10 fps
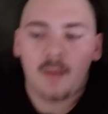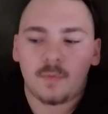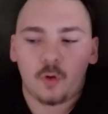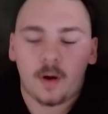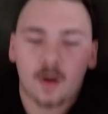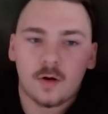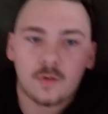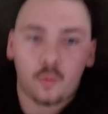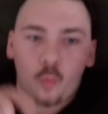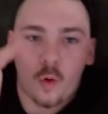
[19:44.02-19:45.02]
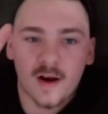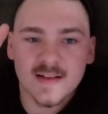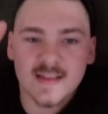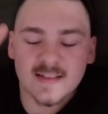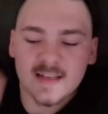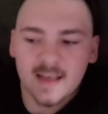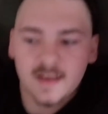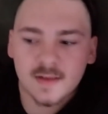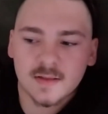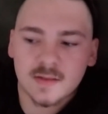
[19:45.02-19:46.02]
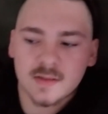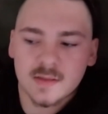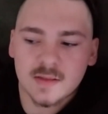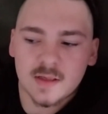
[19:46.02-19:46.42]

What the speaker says: doing one SSD. It's